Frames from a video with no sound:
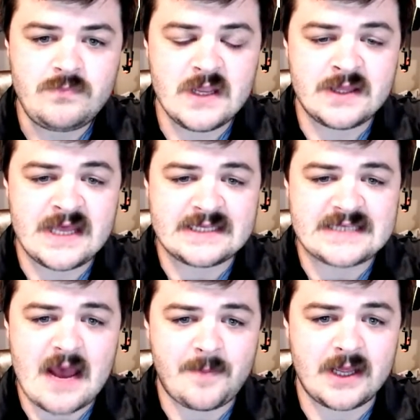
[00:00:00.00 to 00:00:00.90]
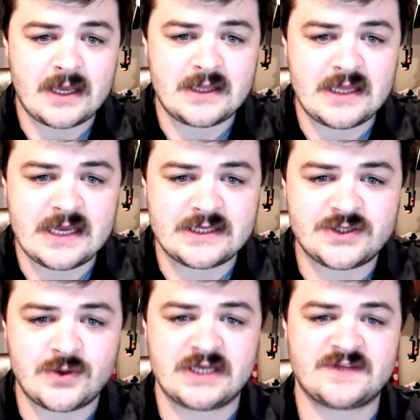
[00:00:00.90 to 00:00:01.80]
things happening in the
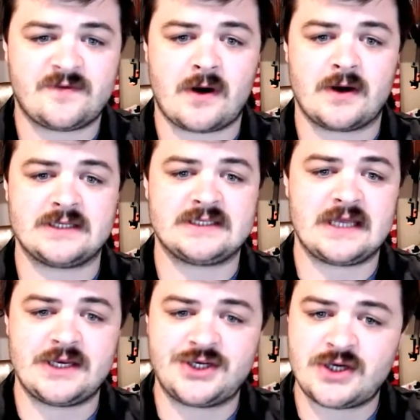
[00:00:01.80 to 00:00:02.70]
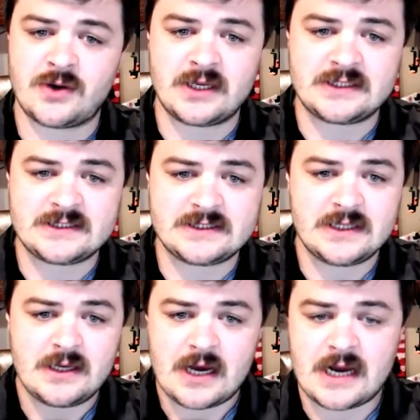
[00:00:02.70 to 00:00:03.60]
industry as far as insurance.
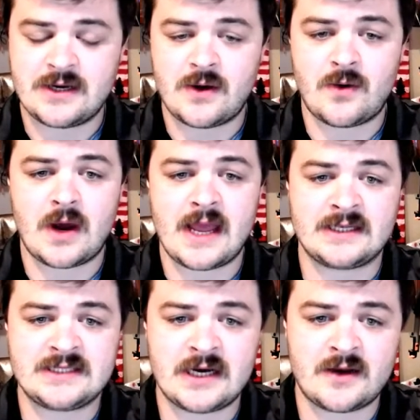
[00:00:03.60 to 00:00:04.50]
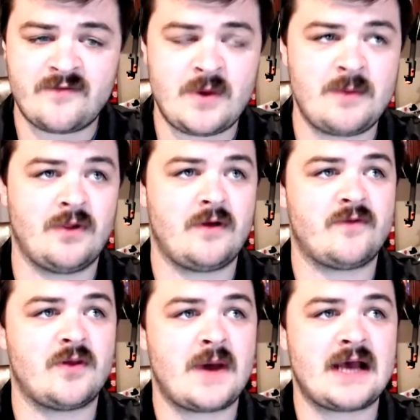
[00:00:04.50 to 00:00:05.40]
I know a ton of people over
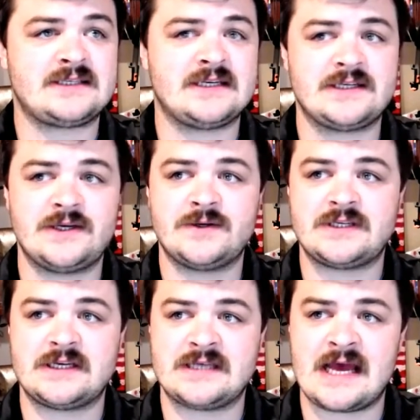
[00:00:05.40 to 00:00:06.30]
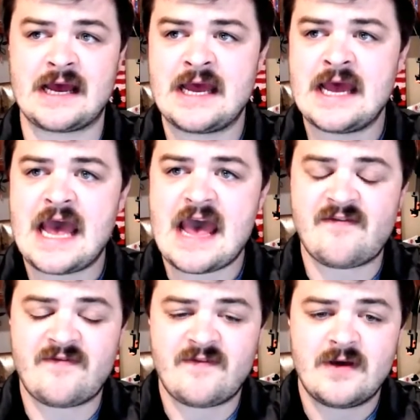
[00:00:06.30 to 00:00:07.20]
the past 6 years
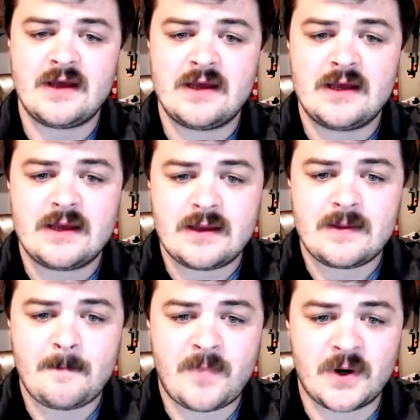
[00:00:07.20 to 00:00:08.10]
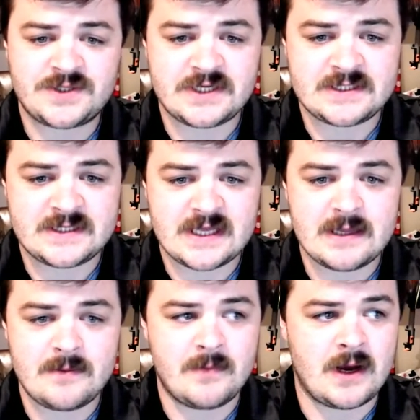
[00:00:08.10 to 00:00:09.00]
have purchased
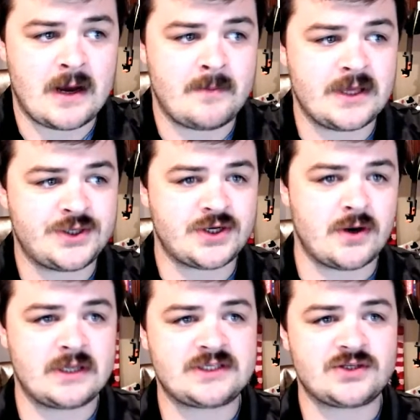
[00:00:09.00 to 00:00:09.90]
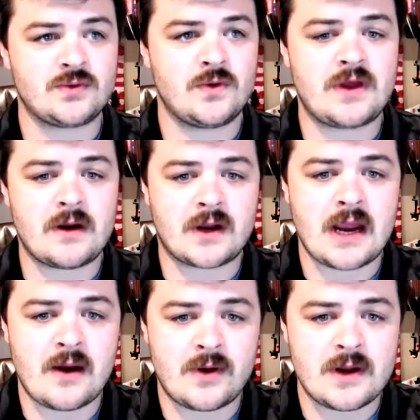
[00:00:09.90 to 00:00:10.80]
insurance through their
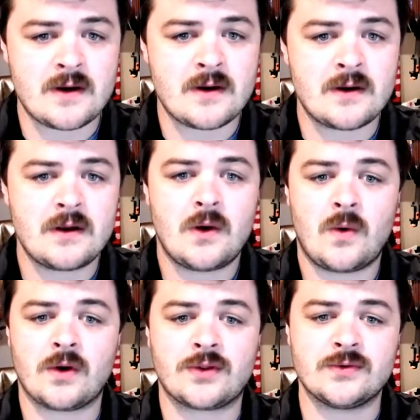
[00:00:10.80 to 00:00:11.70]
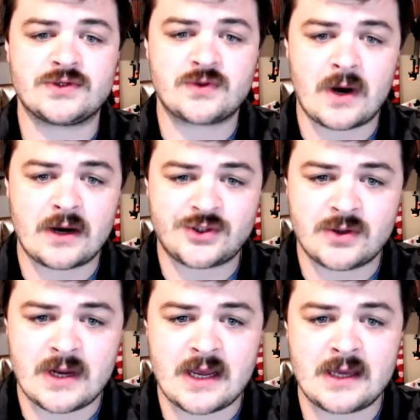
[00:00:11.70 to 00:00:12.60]
carrier or through Square
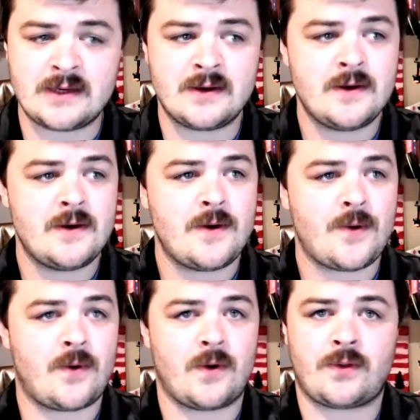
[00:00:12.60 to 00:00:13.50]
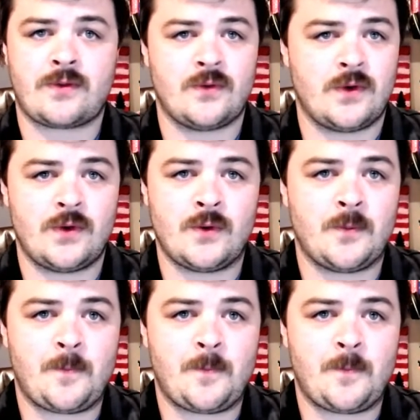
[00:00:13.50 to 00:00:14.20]
Trade or through,